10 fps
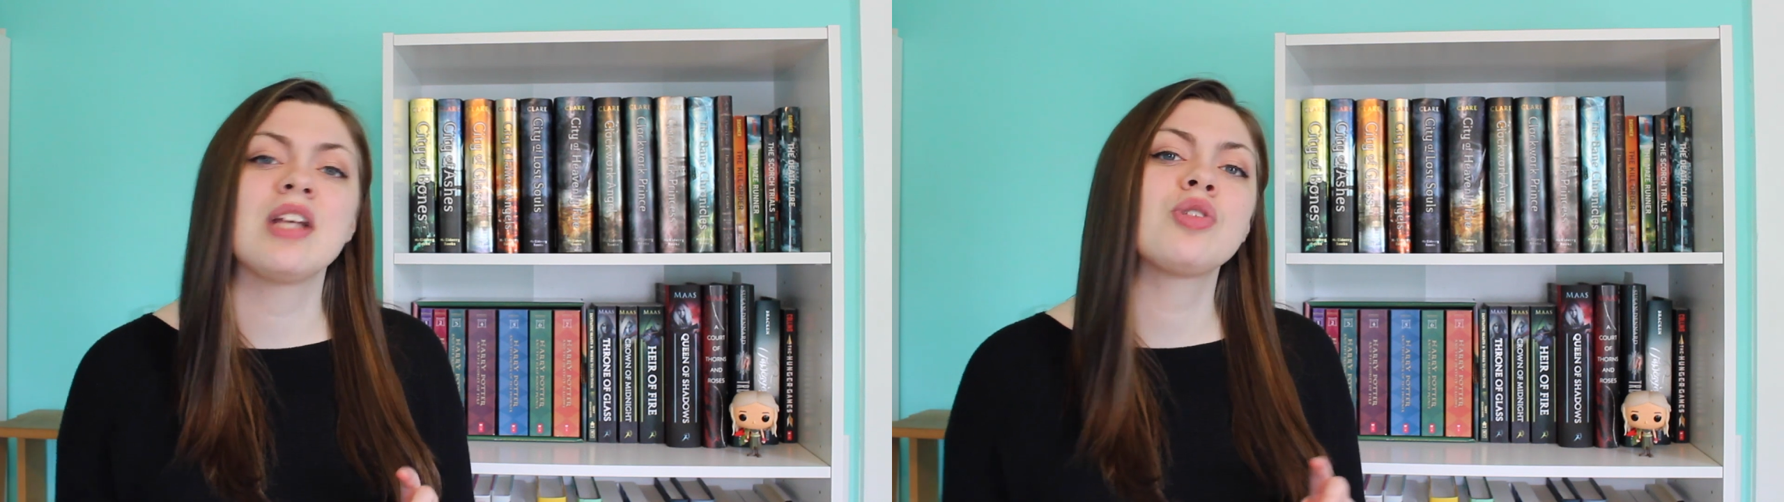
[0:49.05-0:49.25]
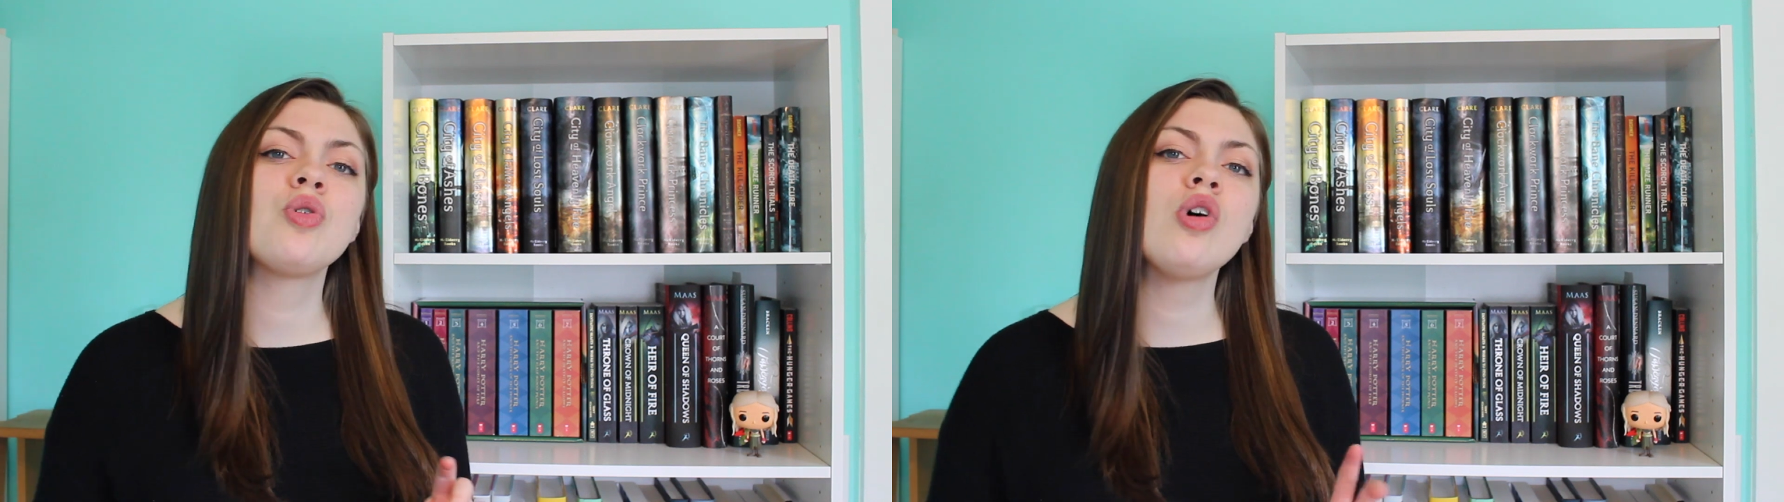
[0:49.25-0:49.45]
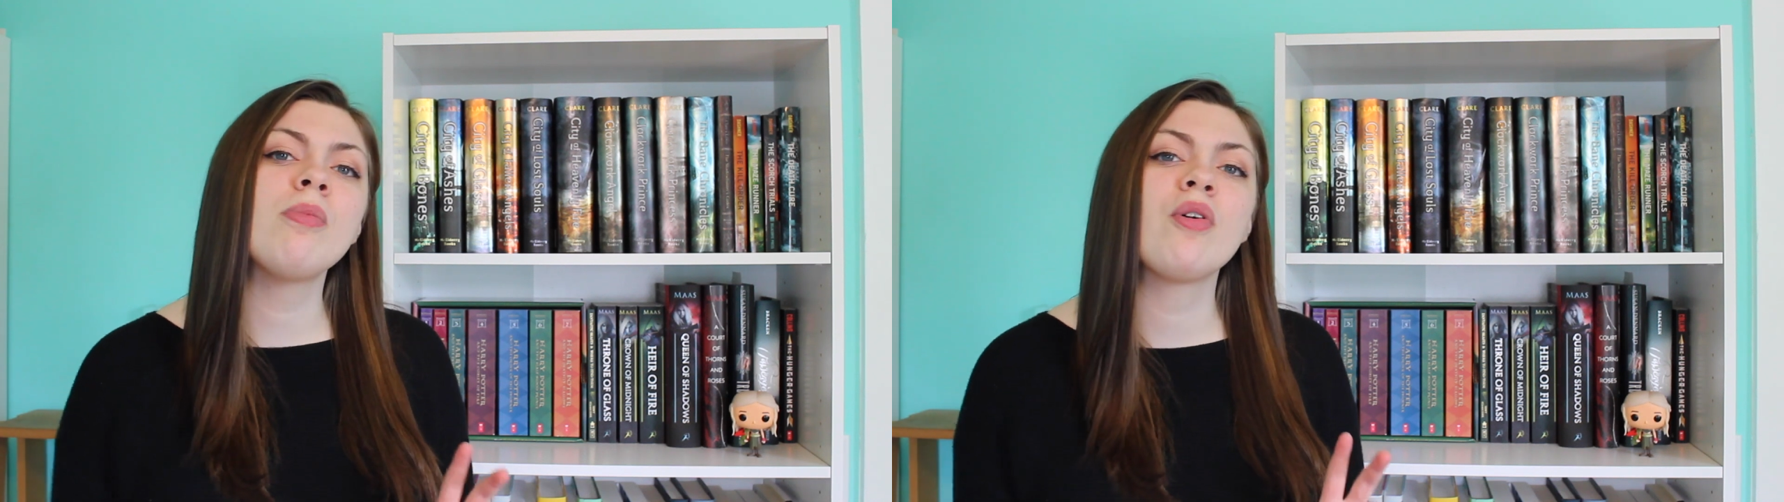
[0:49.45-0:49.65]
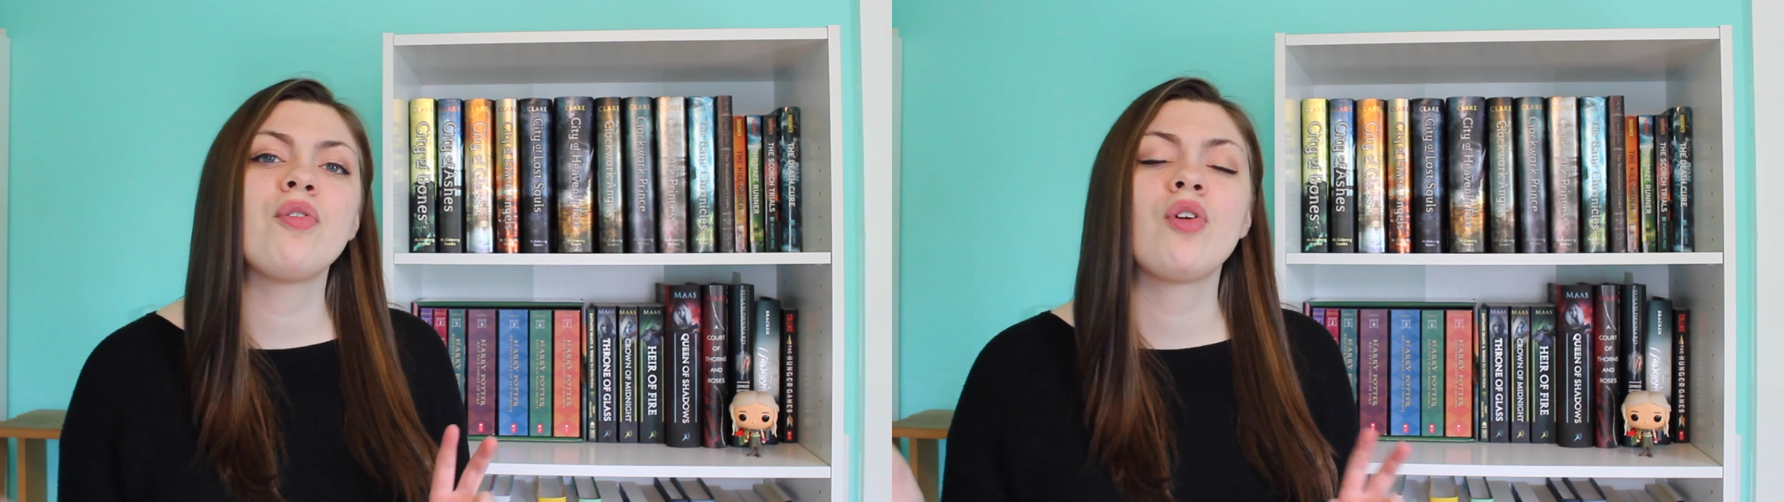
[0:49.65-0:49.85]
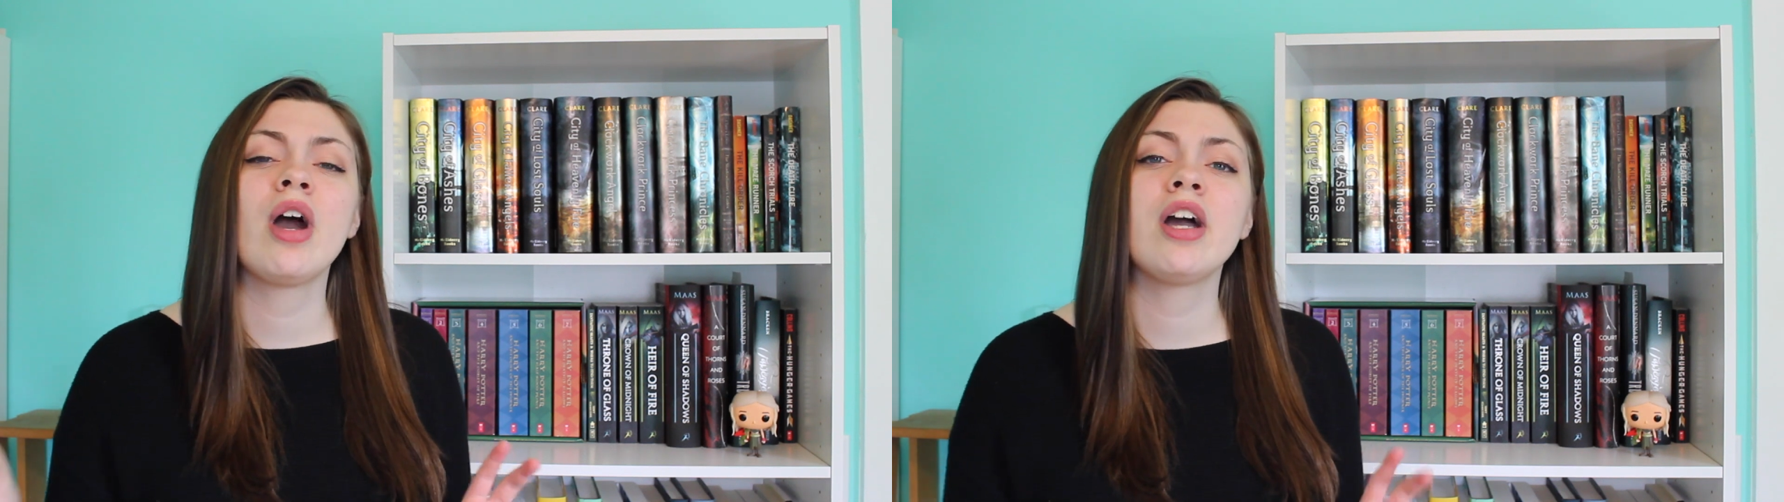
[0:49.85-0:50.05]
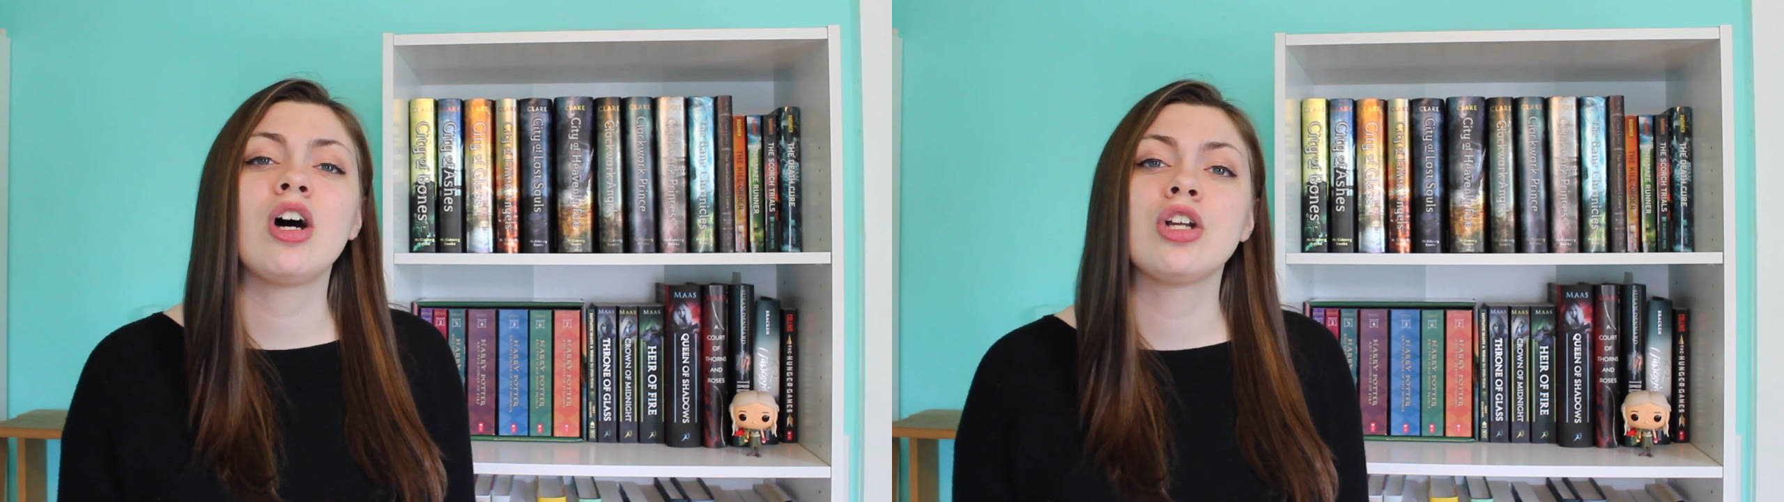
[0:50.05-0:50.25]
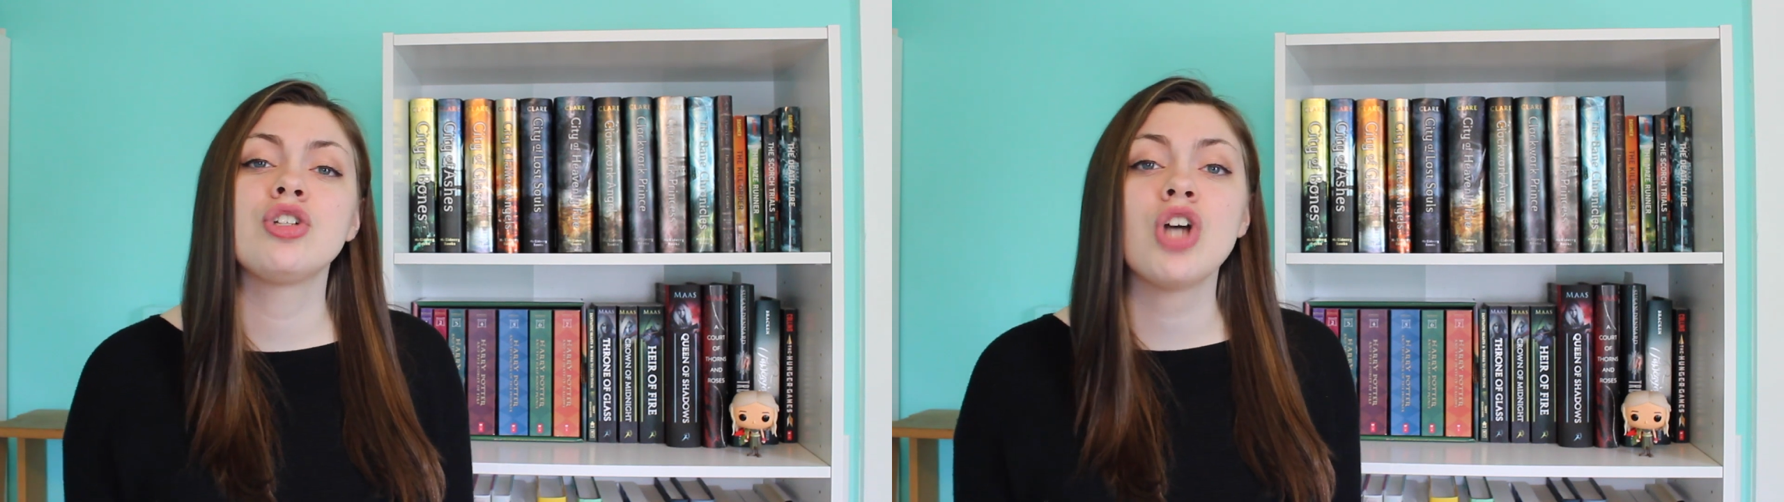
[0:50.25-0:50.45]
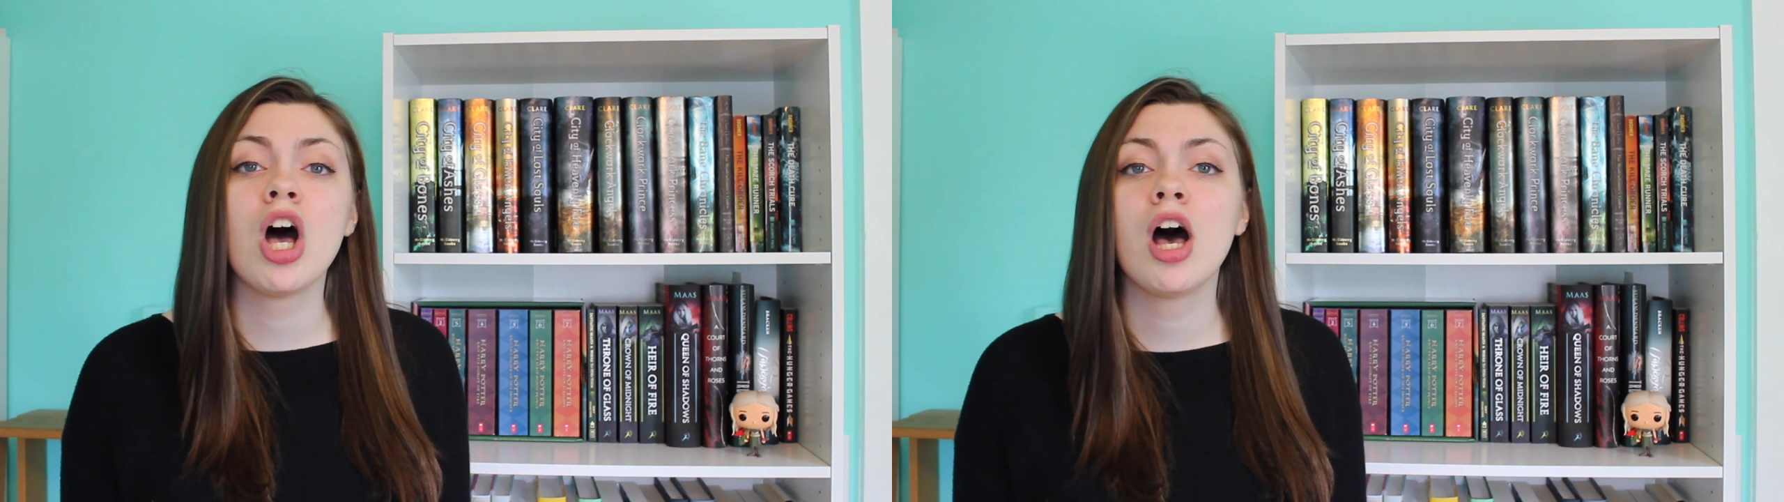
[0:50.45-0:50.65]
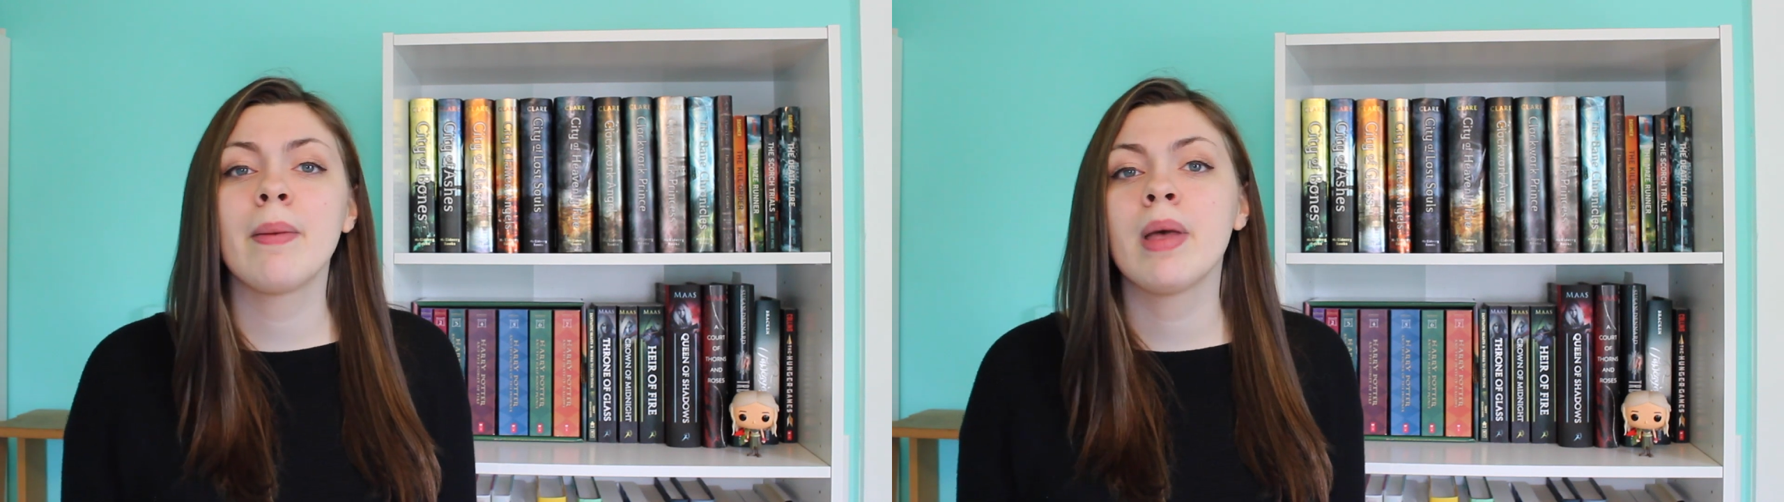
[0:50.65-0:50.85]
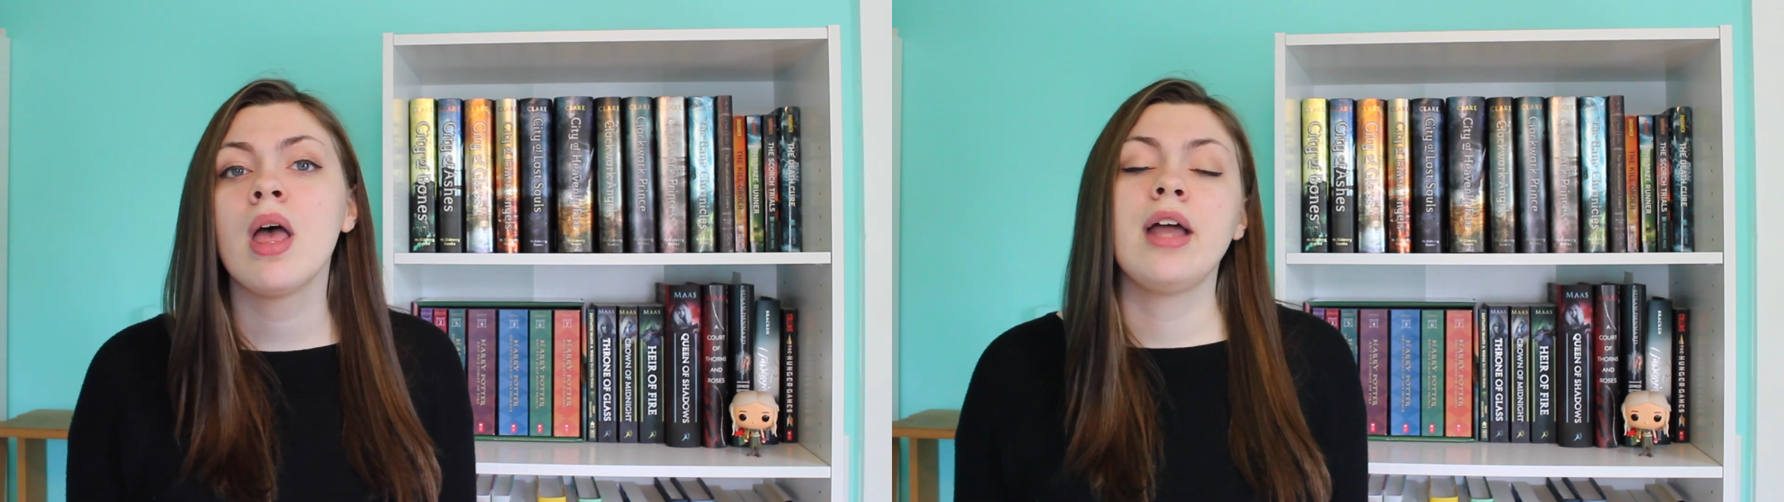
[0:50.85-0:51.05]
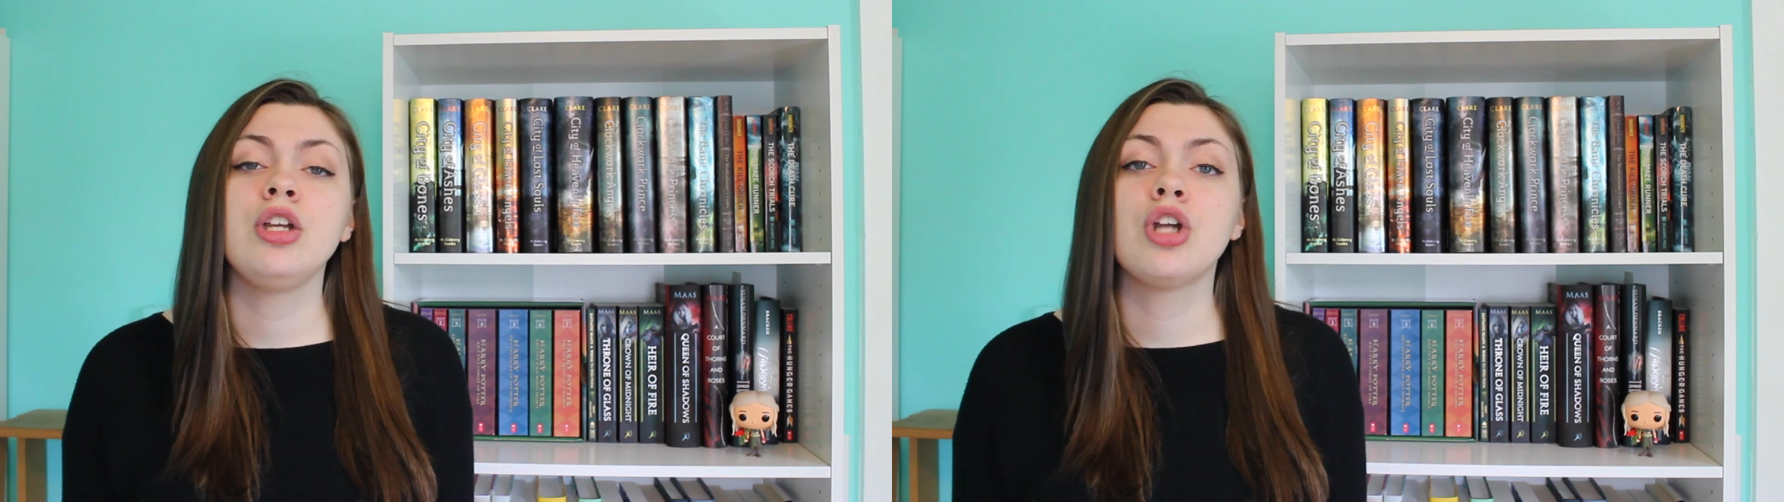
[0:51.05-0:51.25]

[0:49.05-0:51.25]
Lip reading: school before I got a job and